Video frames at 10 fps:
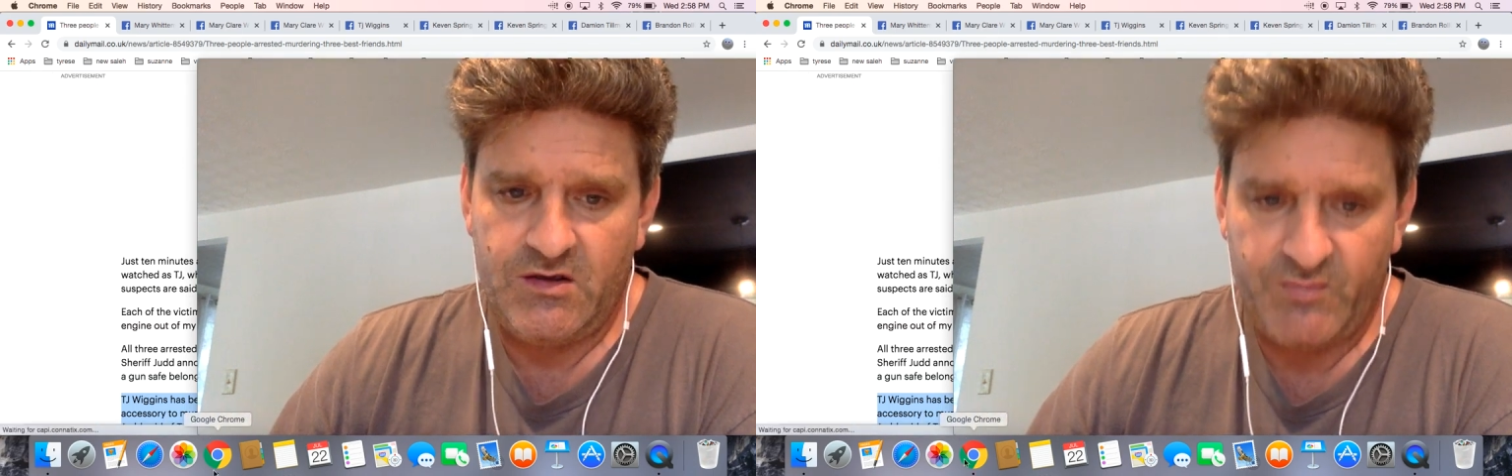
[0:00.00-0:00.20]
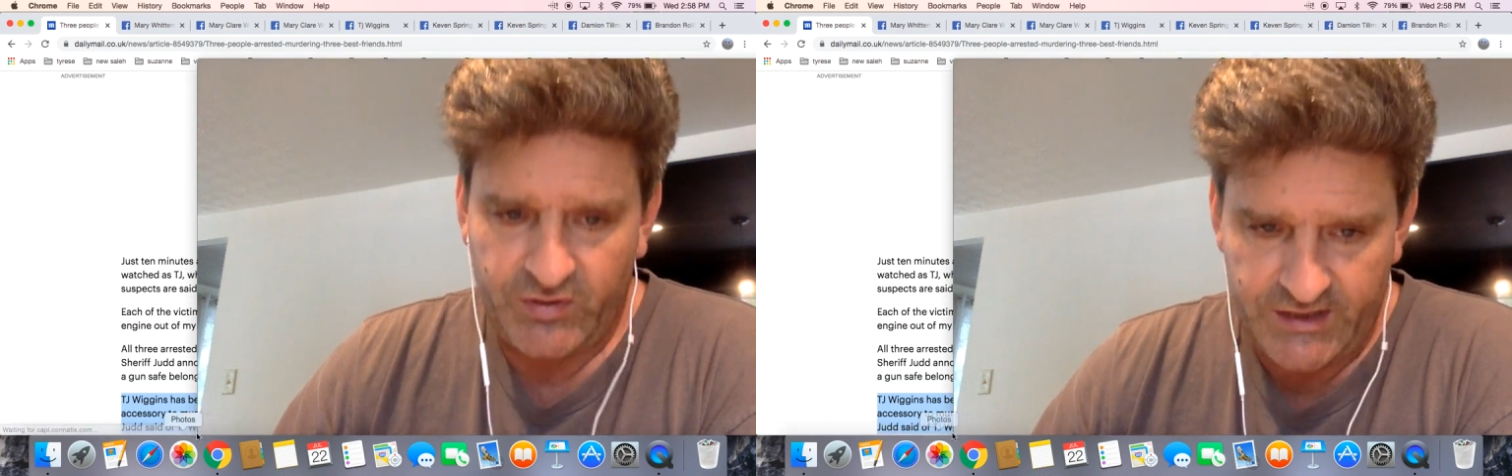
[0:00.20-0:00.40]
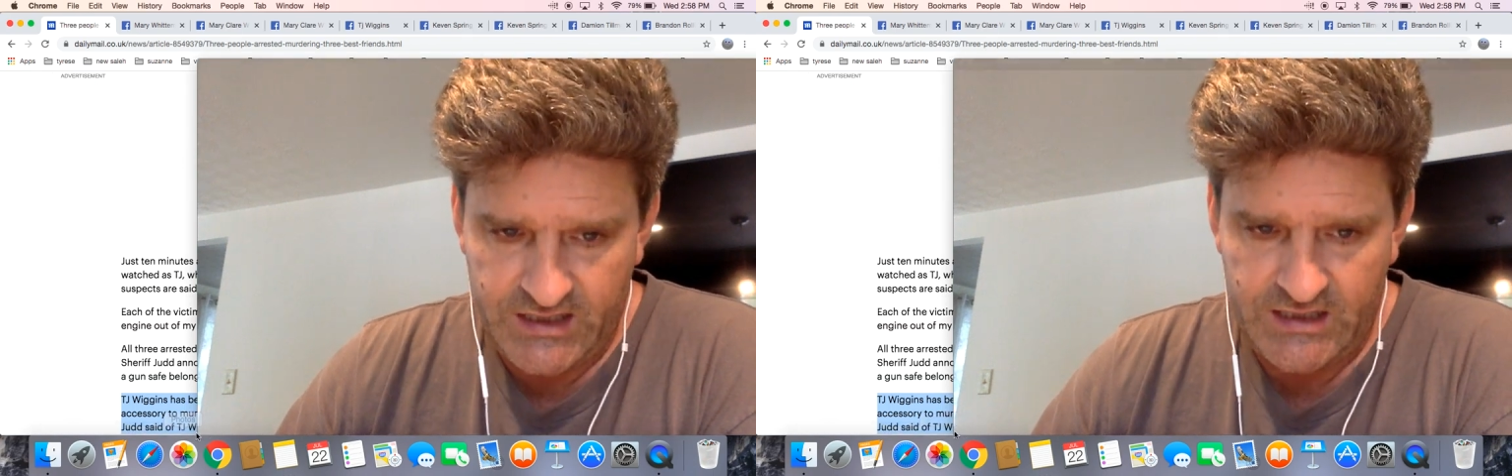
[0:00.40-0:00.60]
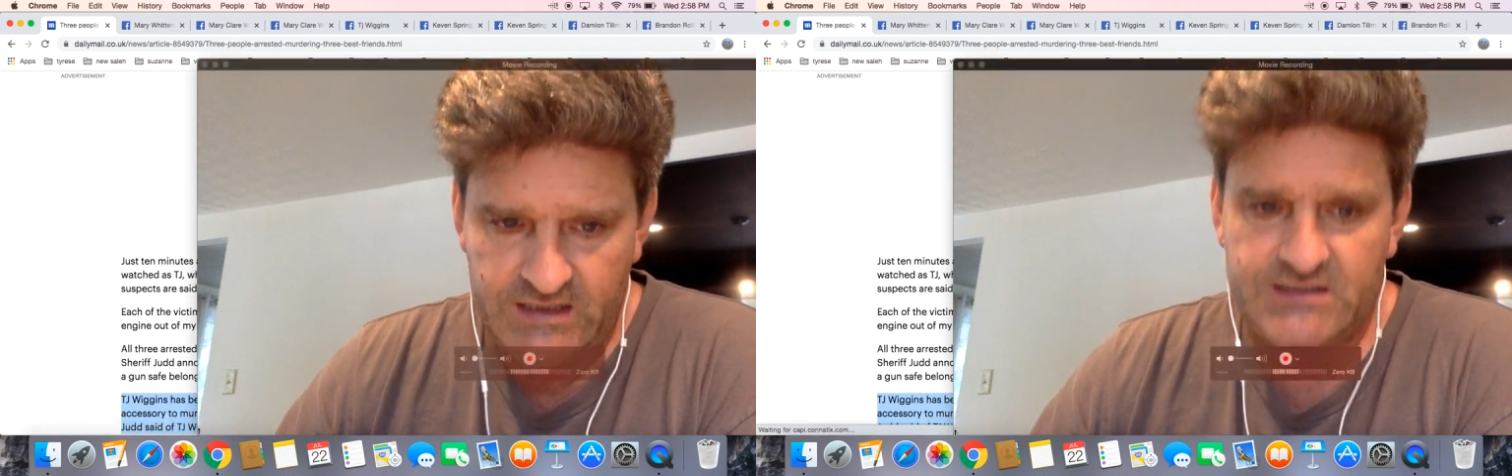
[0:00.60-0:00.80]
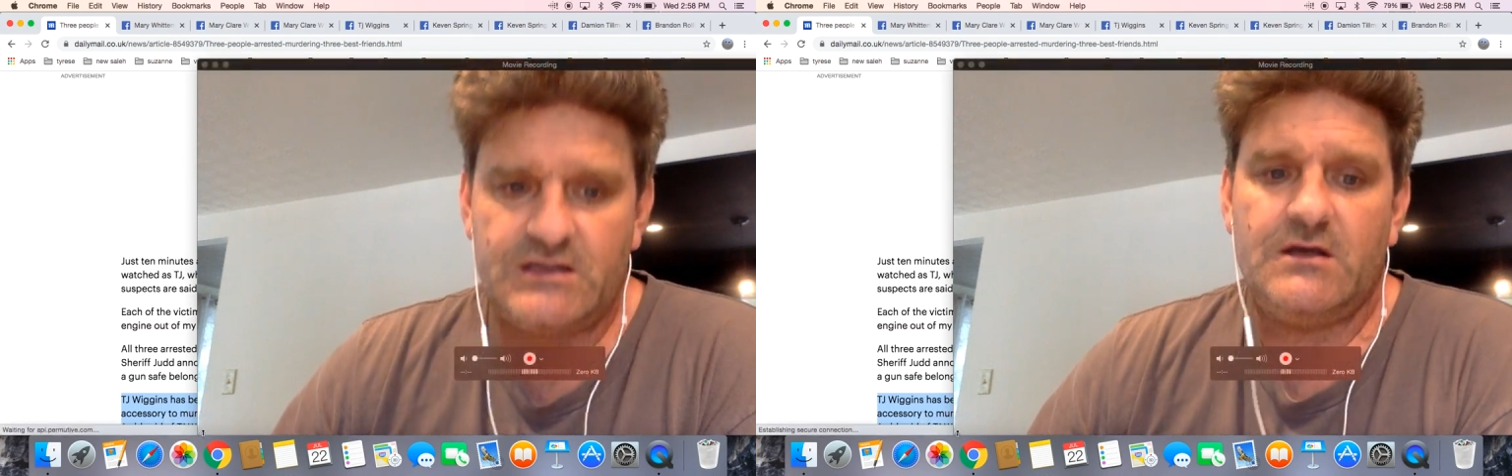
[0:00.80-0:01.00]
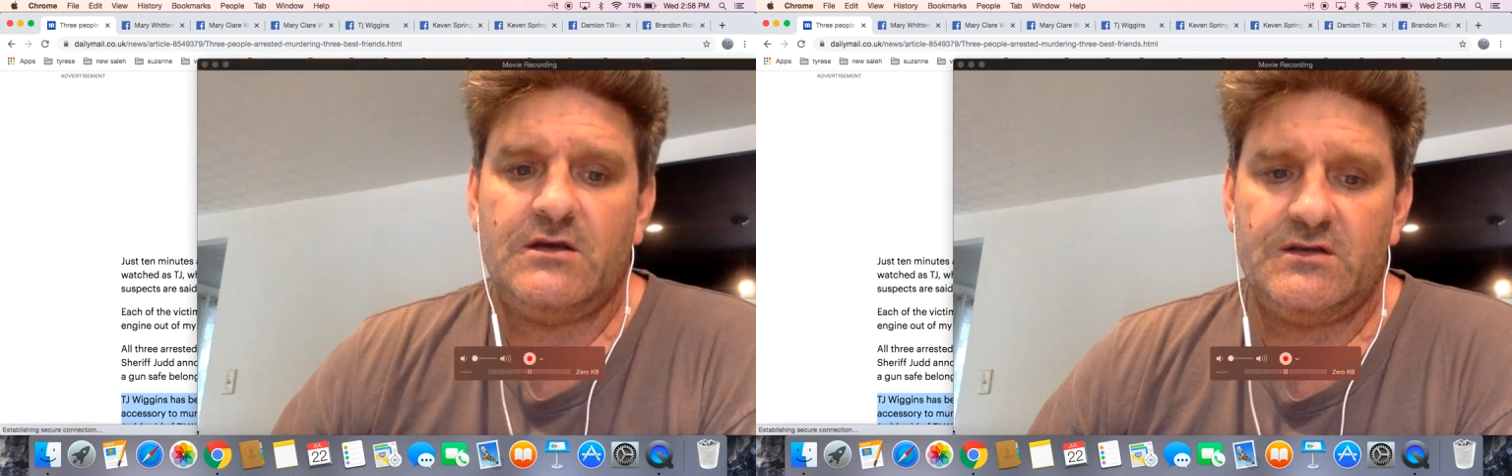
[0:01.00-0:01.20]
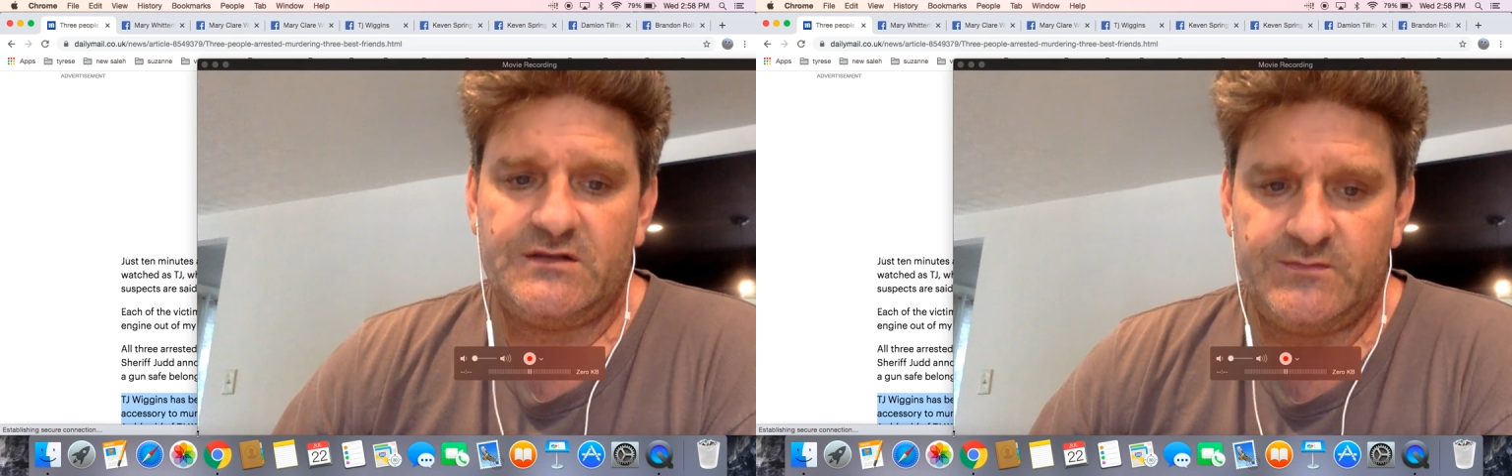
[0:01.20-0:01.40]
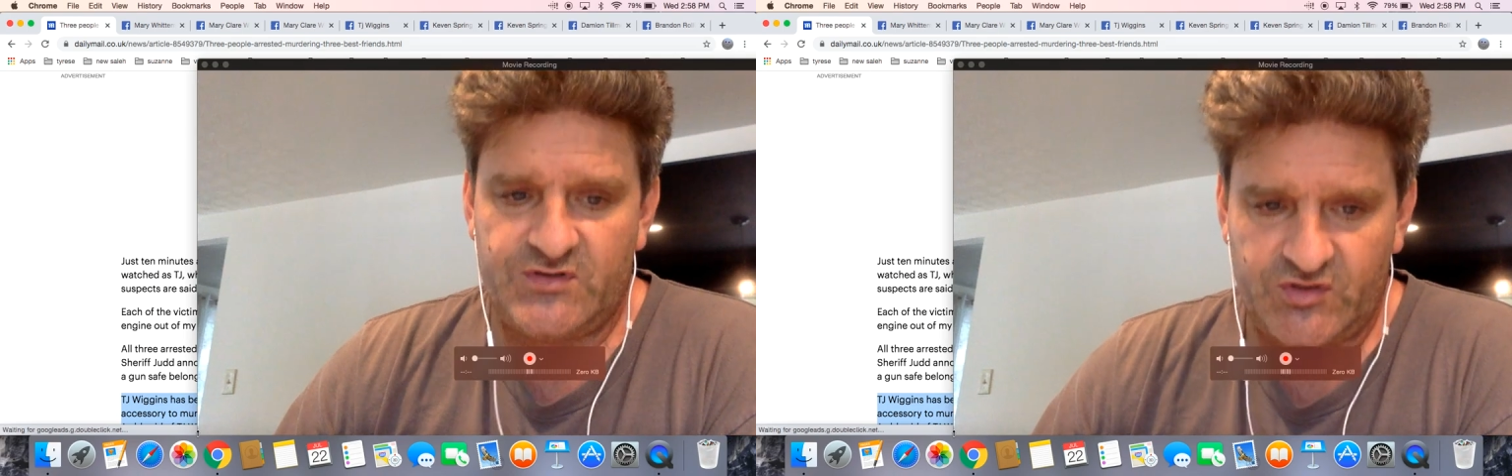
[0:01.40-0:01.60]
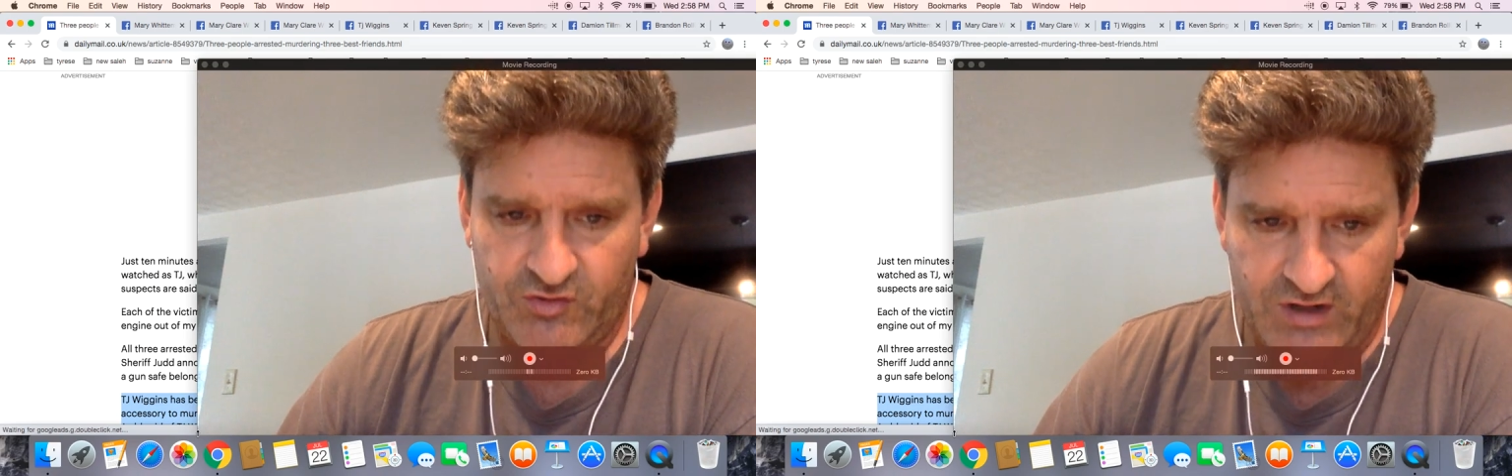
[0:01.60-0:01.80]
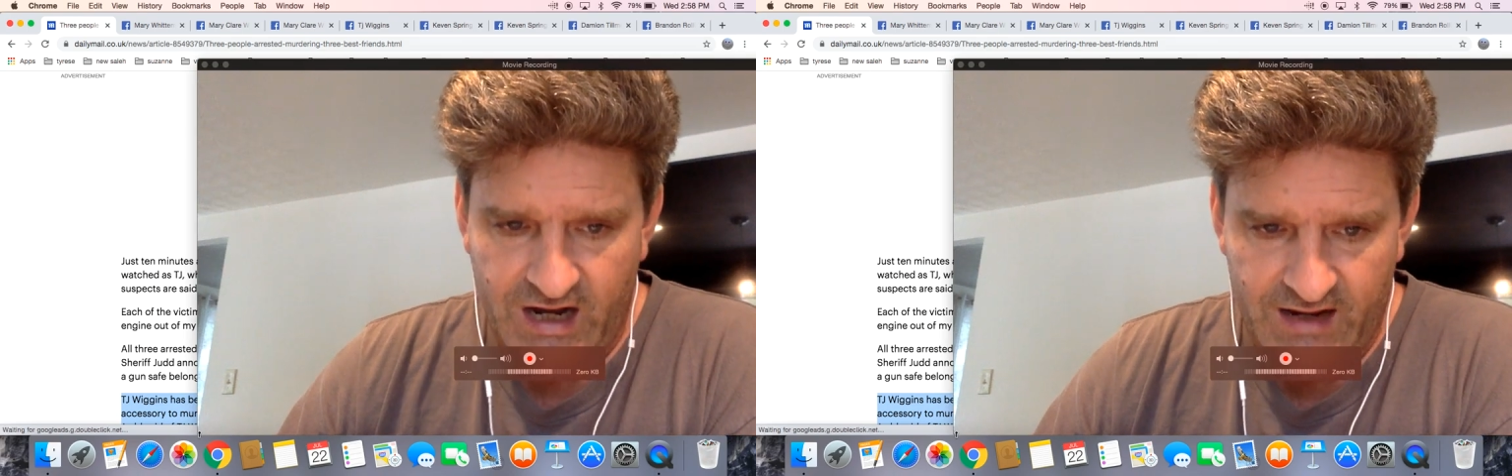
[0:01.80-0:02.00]
Please
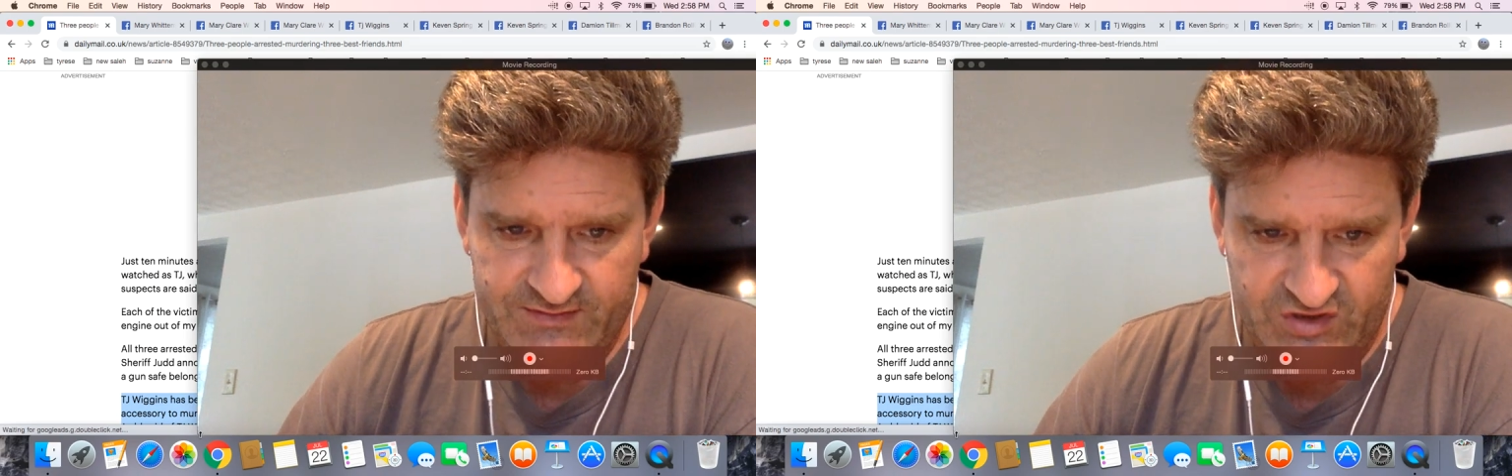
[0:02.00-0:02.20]
subscribe